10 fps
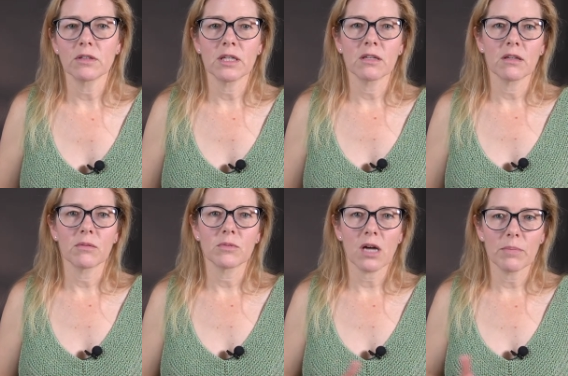in
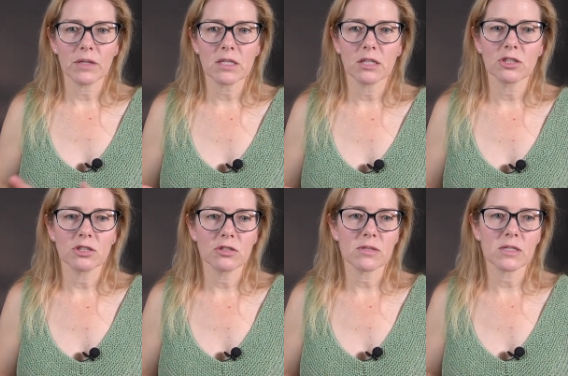the topics that she
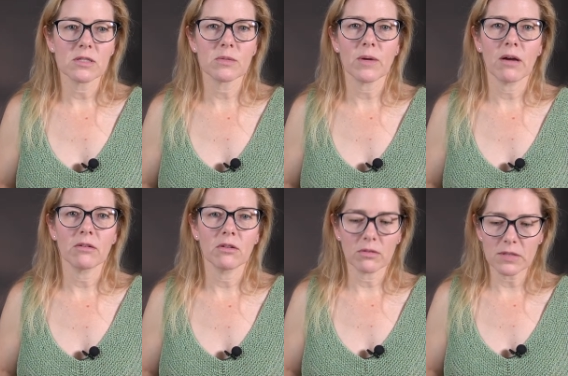chooses about,